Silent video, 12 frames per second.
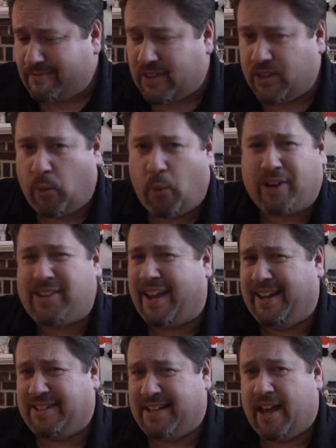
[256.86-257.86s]
the work that
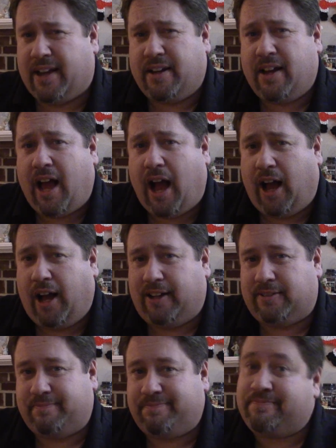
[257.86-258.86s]
he did,
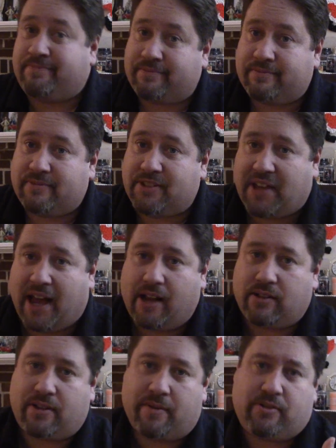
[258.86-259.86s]

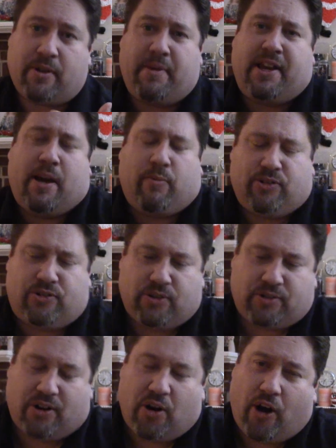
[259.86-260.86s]
that to meet him was
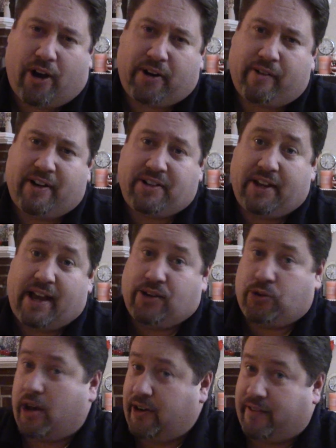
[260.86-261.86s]
just an honor, and to get
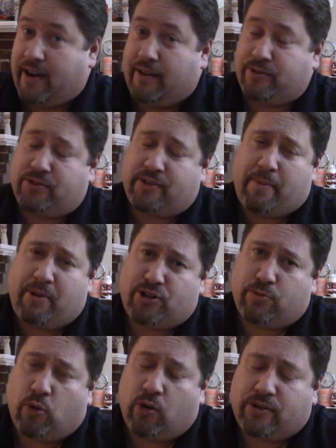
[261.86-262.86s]
his autographs that
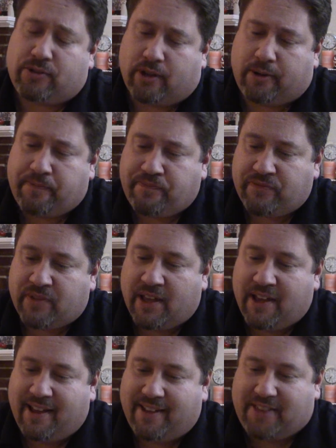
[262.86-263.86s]
much more. So
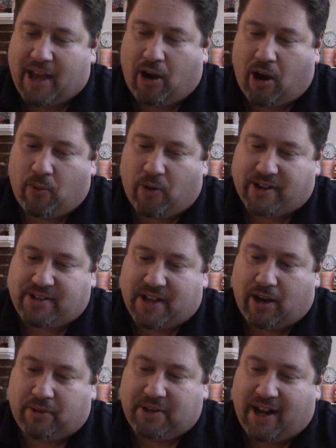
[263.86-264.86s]
that all worked
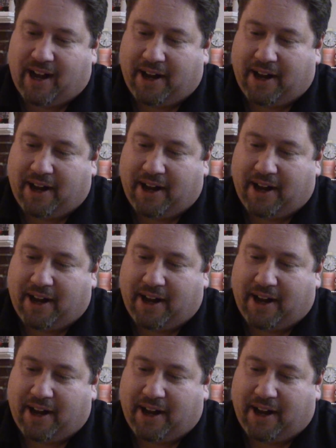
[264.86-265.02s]
out.